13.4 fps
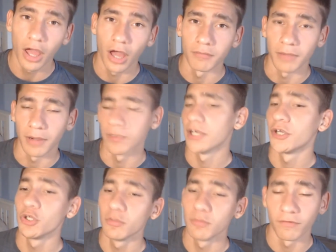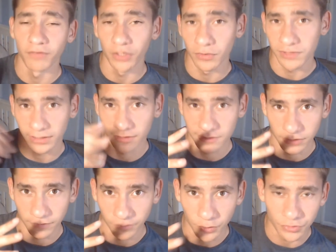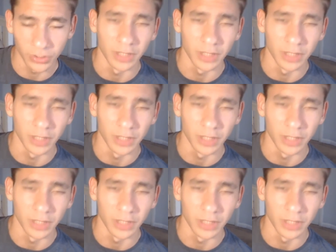I'm gonna do more videos like this in the future.